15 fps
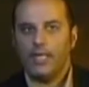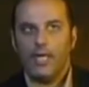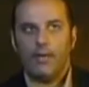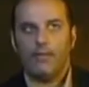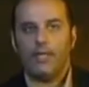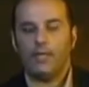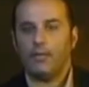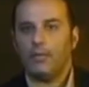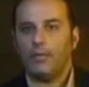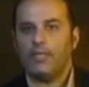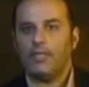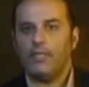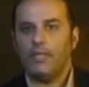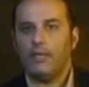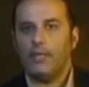Everything will be
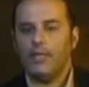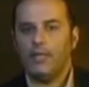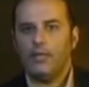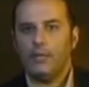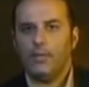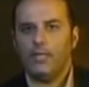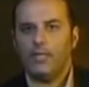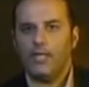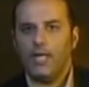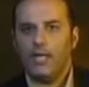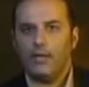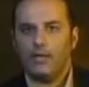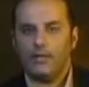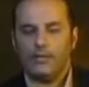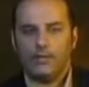seen to be in
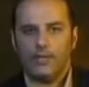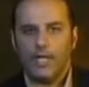chaos.